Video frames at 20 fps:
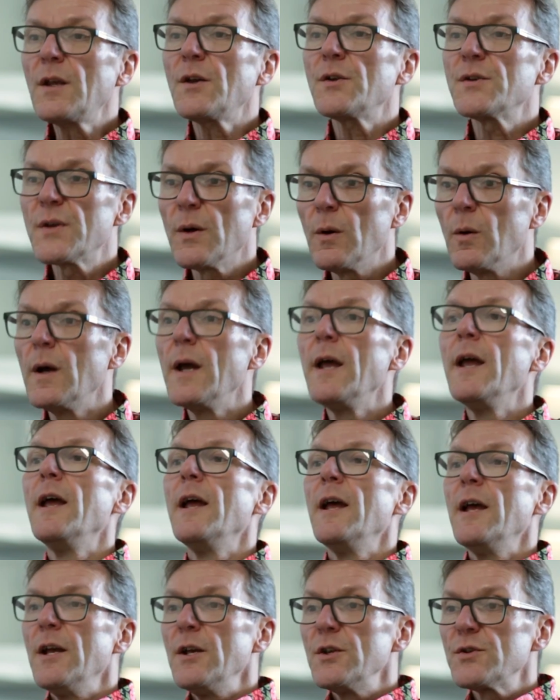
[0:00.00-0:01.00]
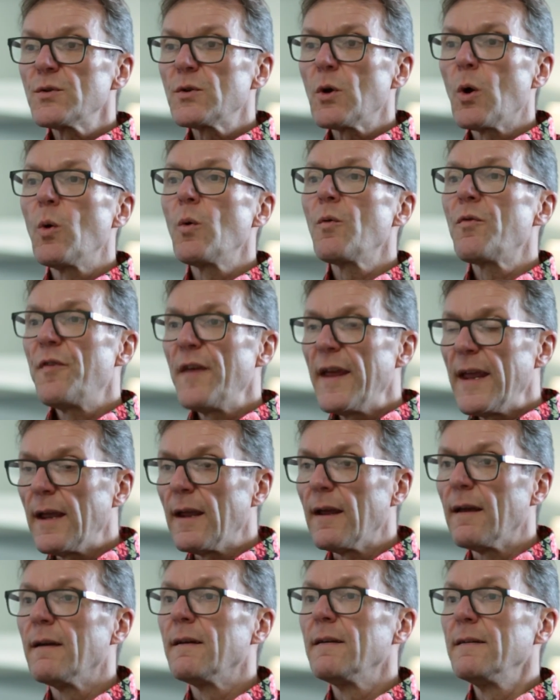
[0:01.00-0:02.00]
so, so the whole
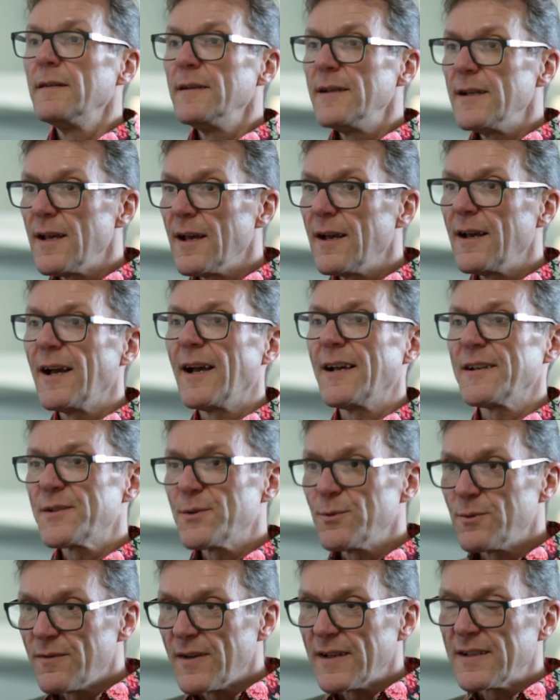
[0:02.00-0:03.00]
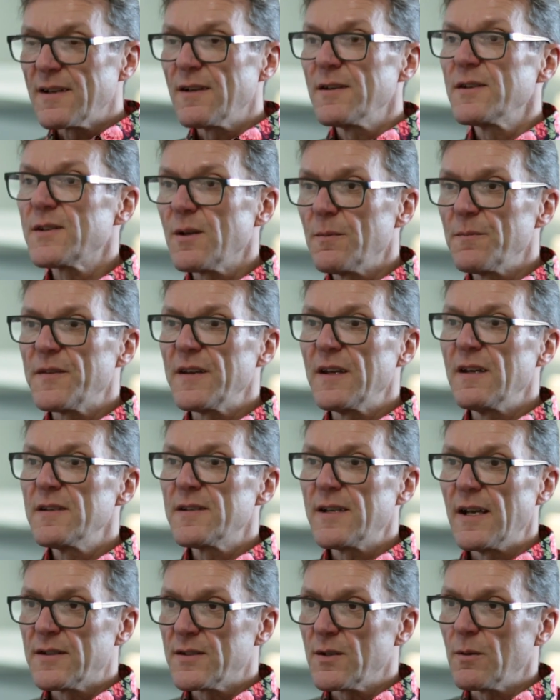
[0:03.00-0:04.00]
thing has sort of like something
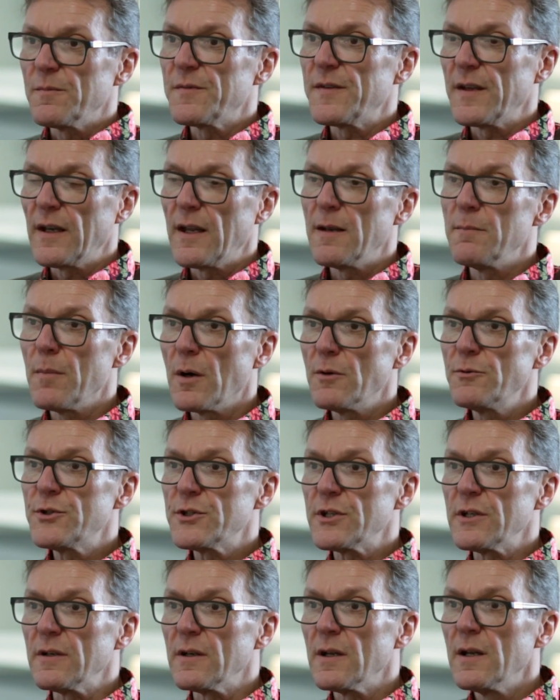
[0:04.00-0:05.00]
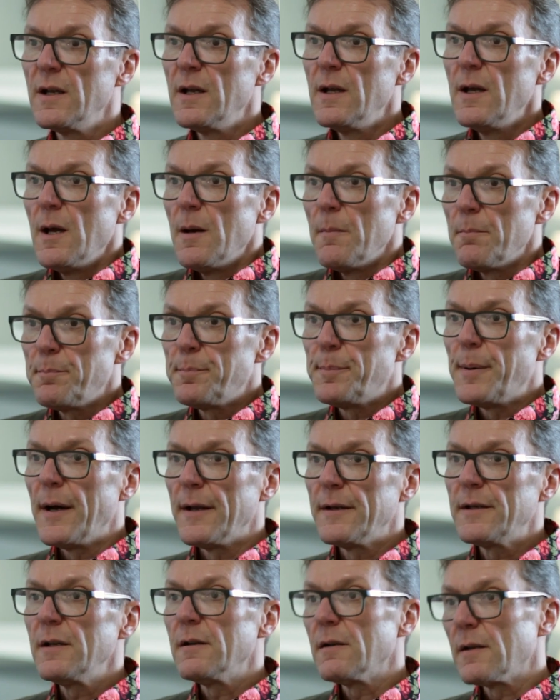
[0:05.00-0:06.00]
set something in motion.
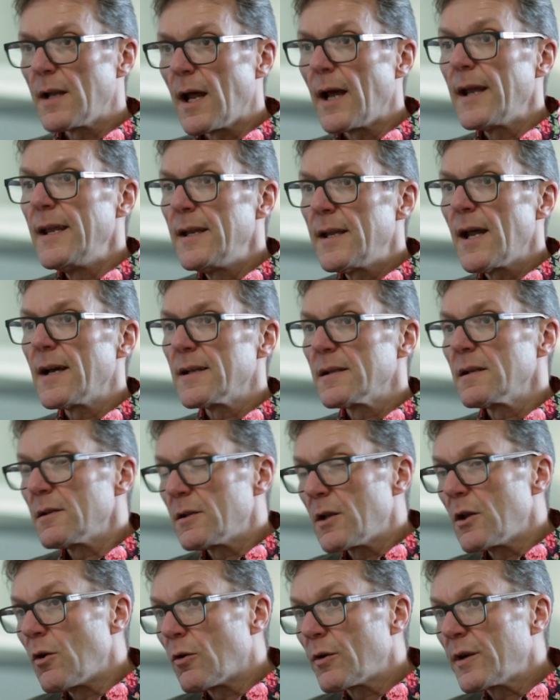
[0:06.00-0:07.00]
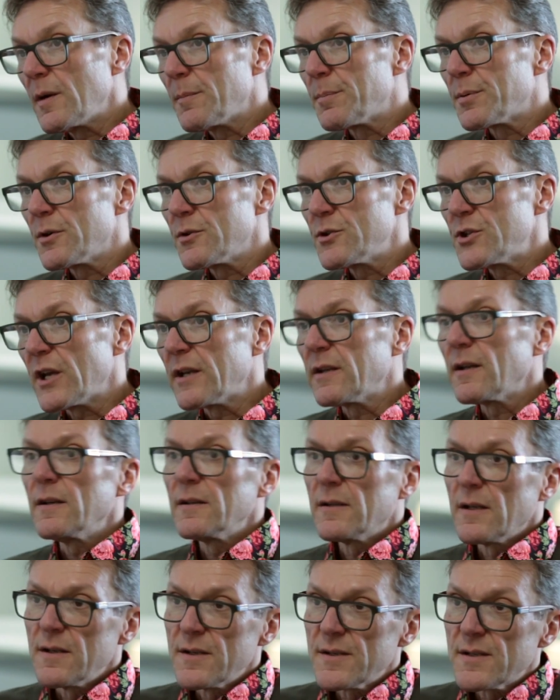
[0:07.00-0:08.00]
But you know that it had the Nokia project and
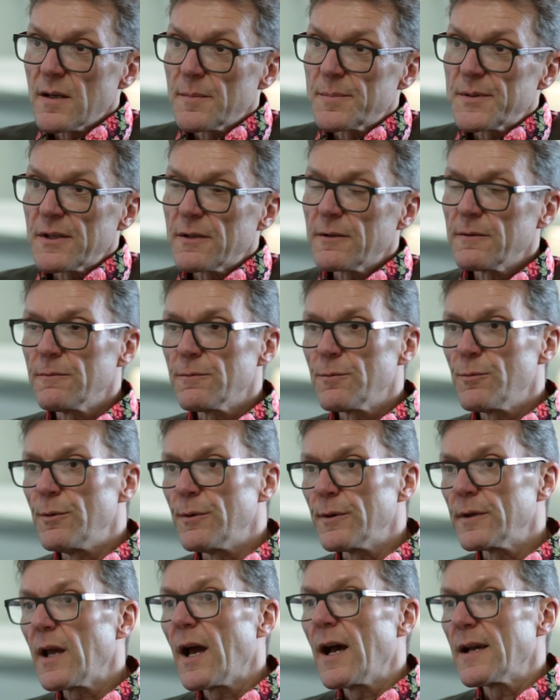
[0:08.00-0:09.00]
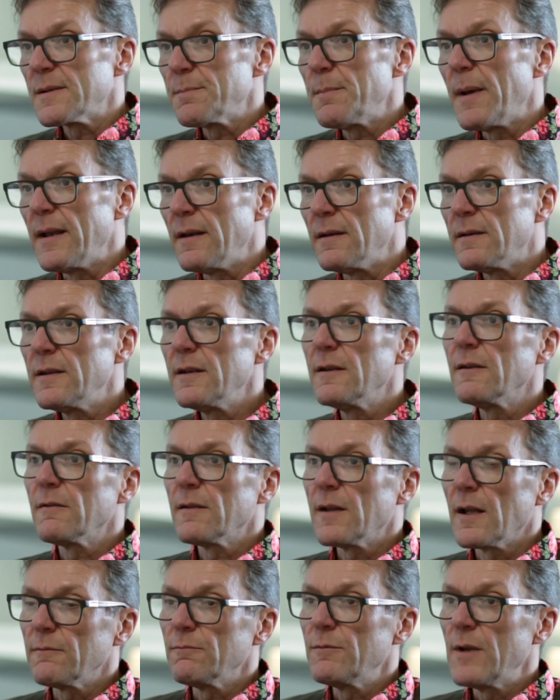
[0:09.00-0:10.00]
then subsequent work has meant you know
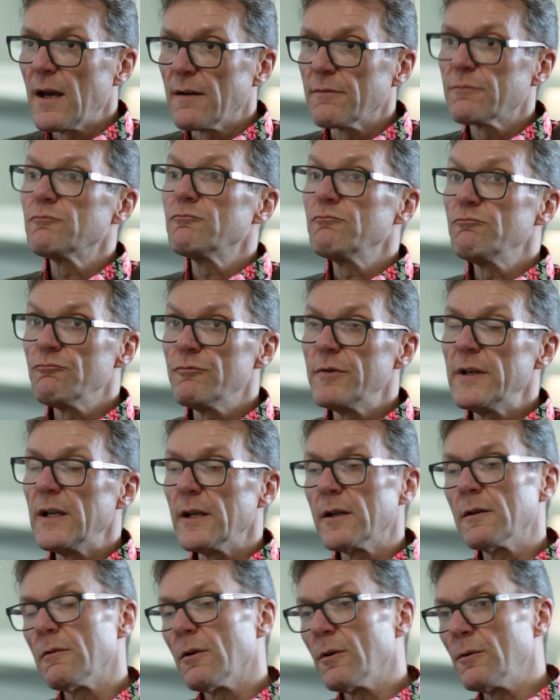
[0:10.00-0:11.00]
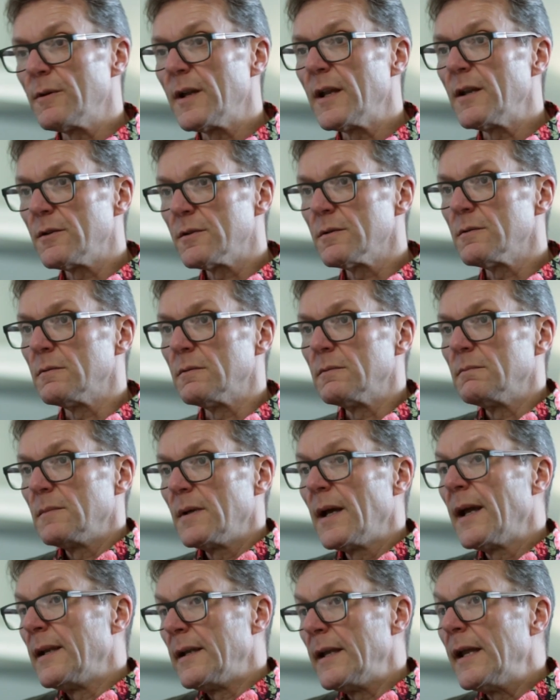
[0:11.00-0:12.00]
that we have really grown into
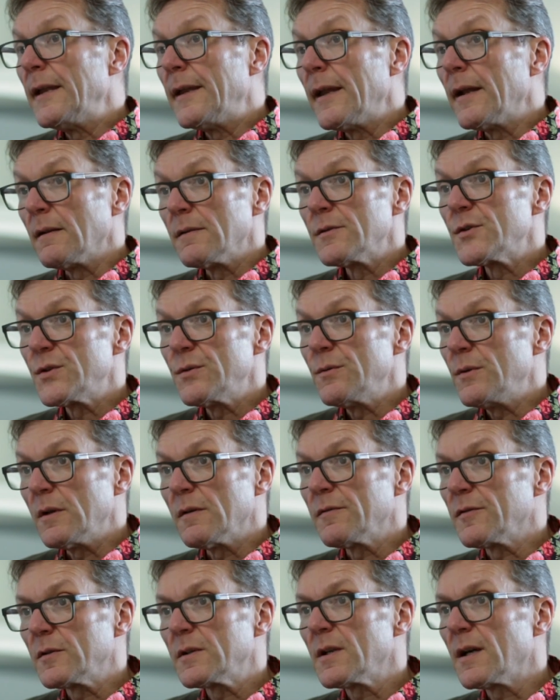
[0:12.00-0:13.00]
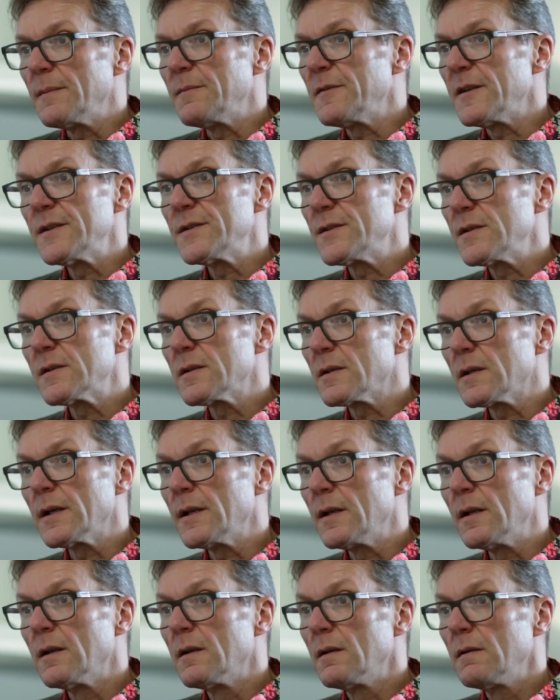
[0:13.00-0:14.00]
a leading studio for typeface
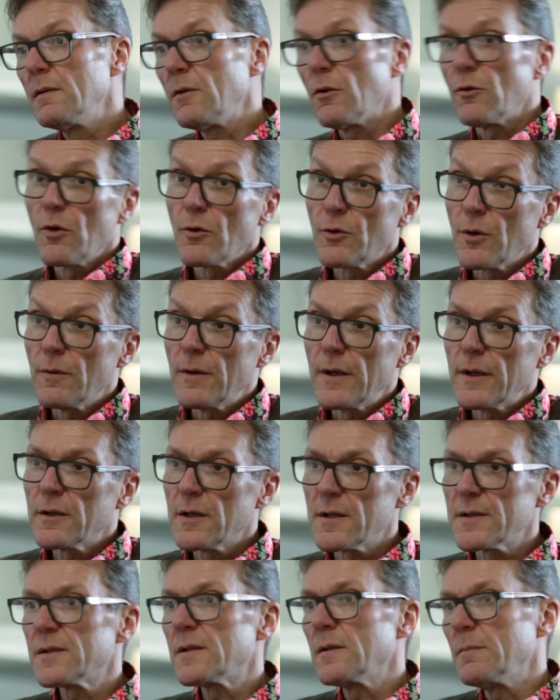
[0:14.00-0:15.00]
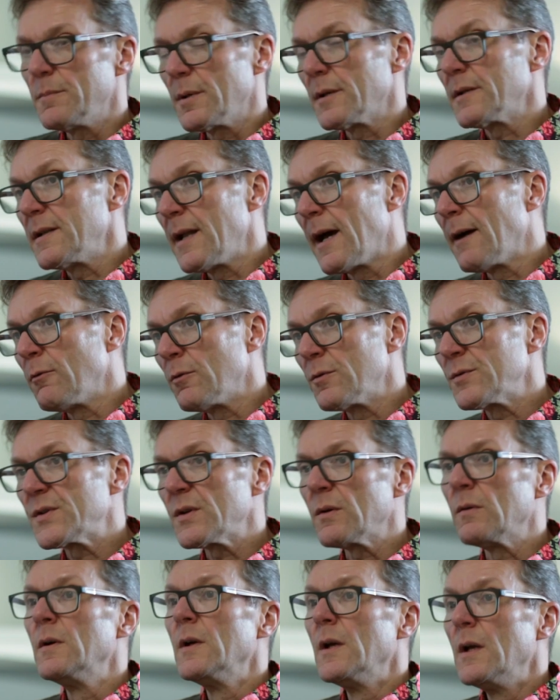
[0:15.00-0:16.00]
design. not only custom but now
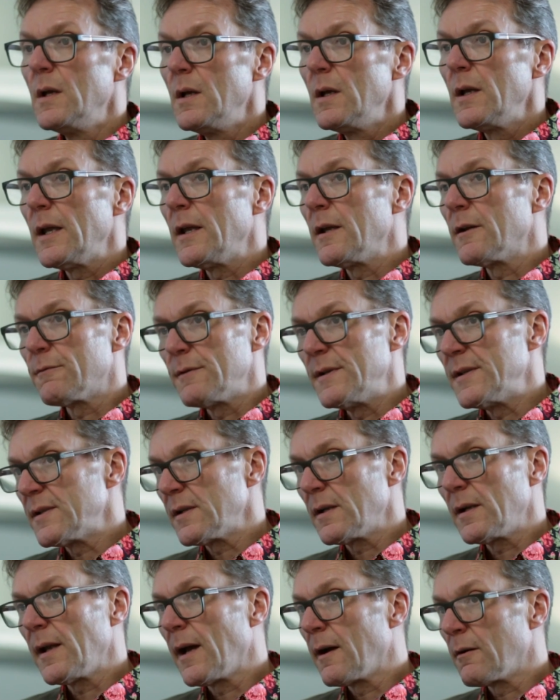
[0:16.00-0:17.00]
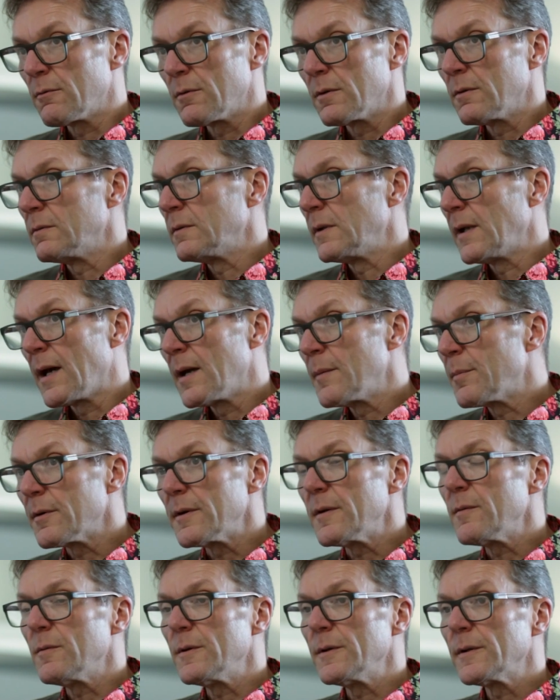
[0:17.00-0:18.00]
also increasingly our own
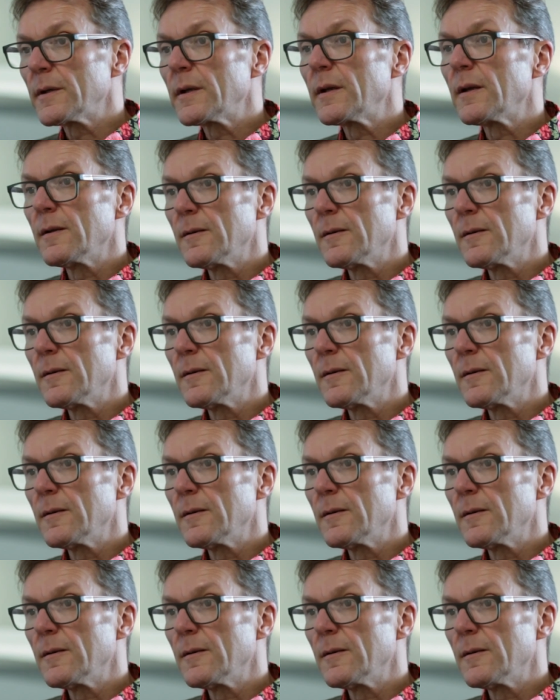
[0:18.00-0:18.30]
library work.